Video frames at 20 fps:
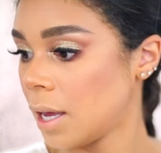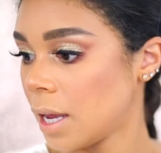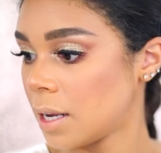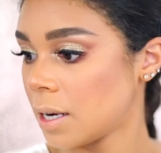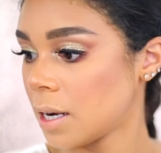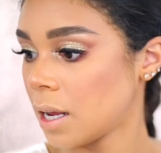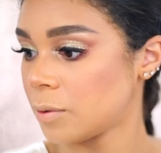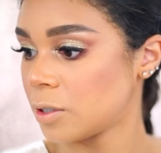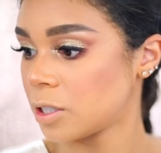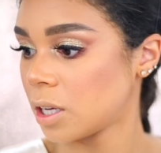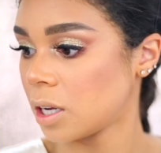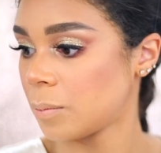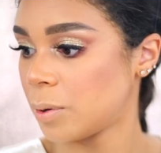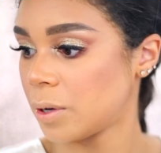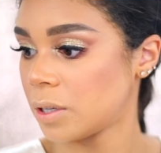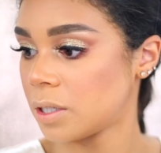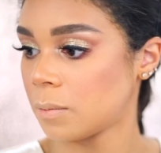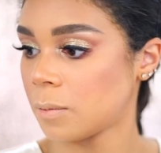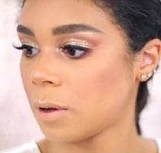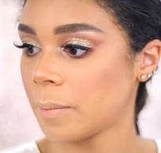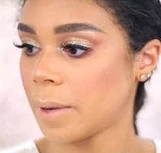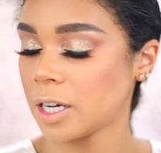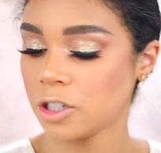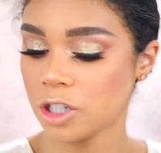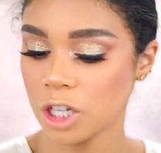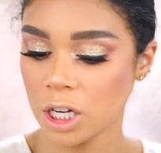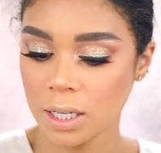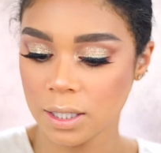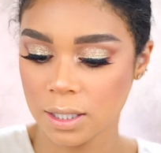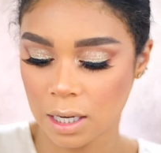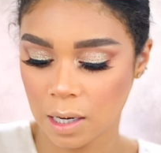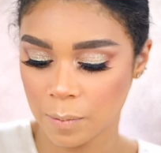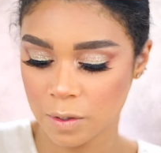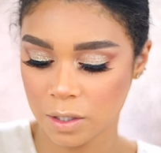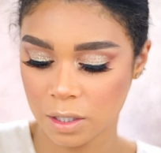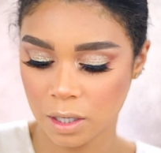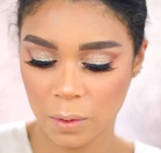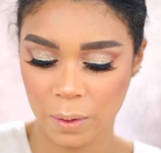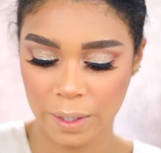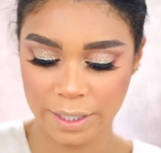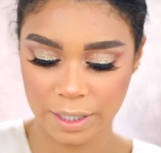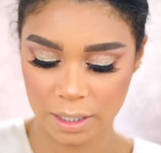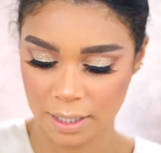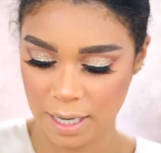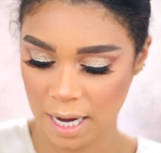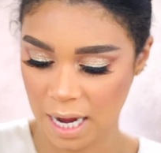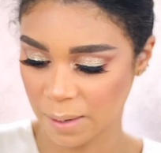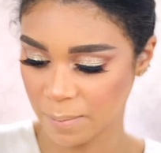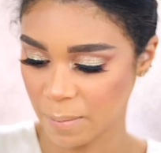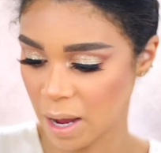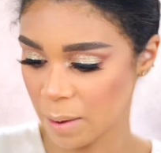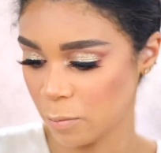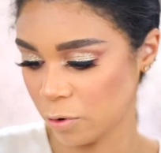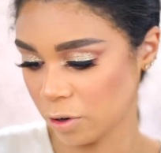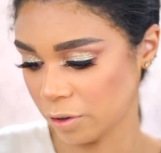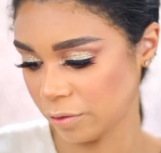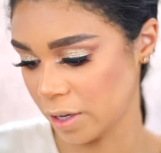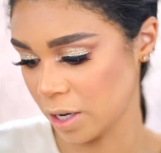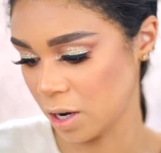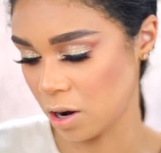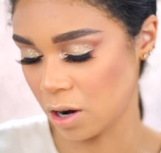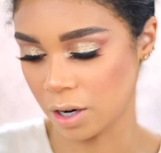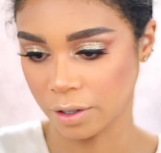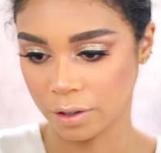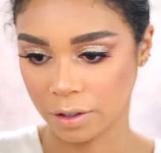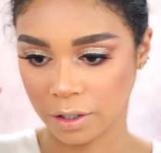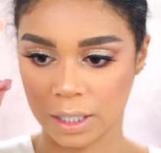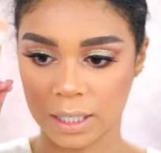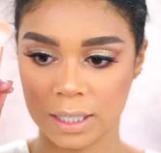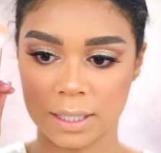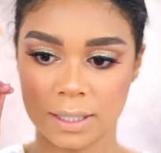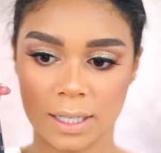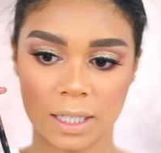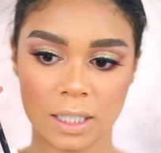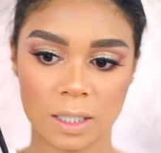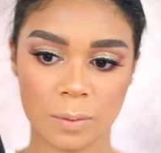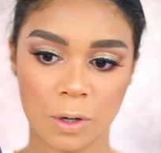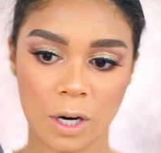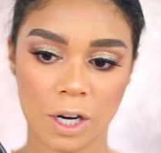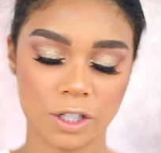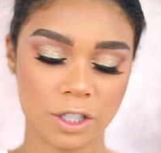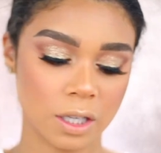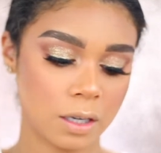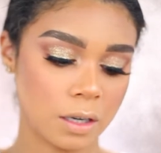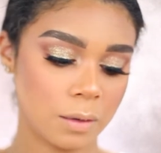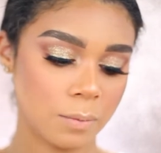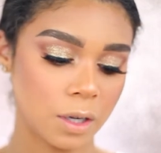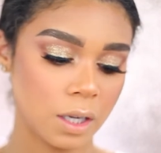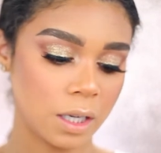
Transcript: And now I'm just gonna put some on my cheeks, and I'm just going to take my Morphe R36 brush, and I'm